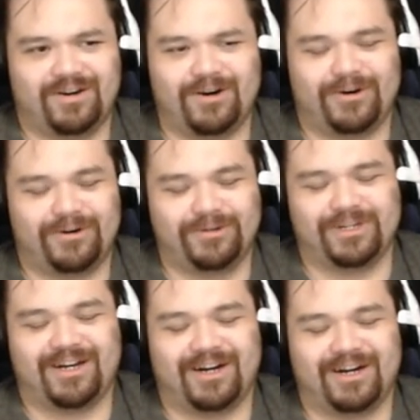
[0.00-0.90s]
all the
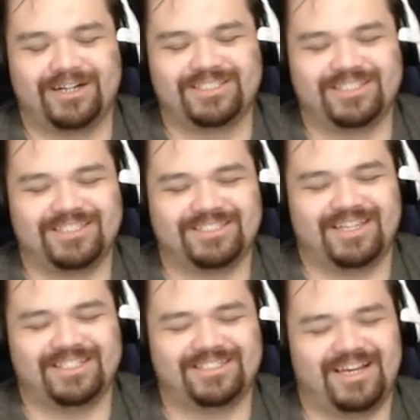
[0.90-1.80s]
cars is
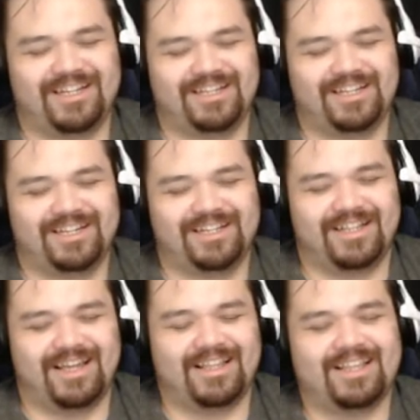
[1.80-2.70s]
is that
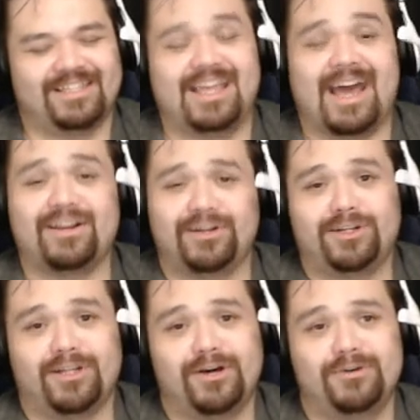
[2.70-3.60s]
like like that
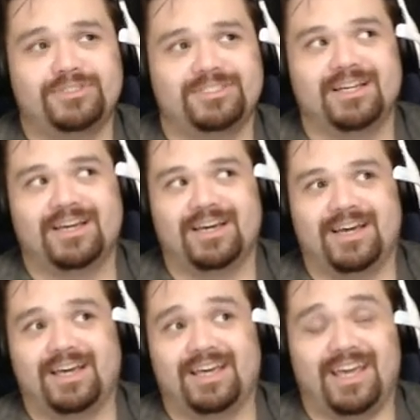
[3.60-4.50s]
close
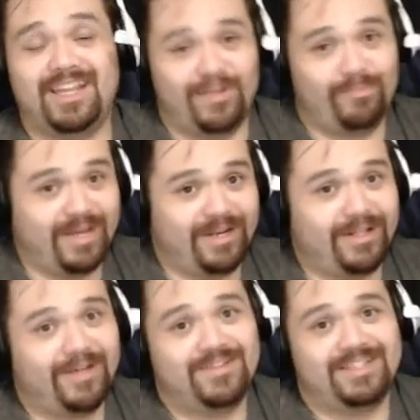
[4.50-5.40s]
in the middle
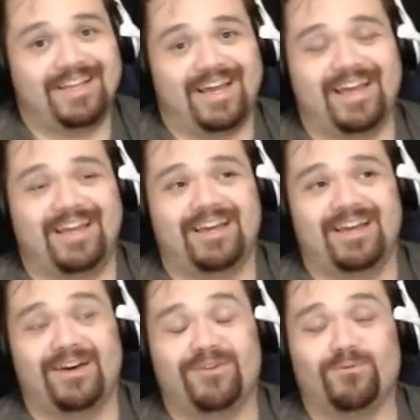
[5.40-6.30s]
of the day
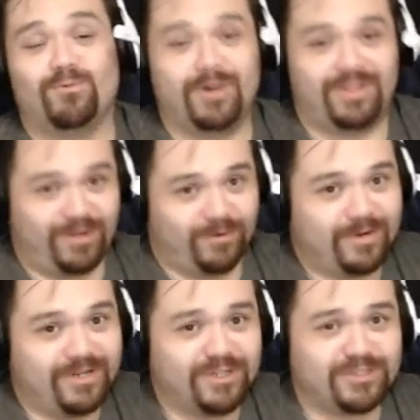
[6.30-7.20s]
with their
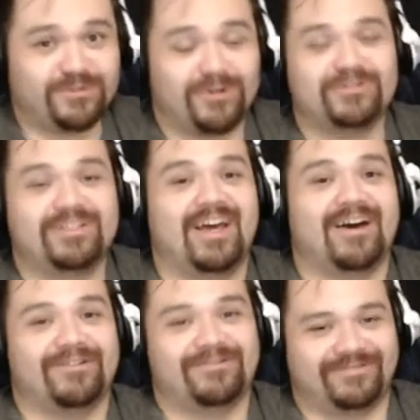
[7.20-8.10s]
windows rolled down.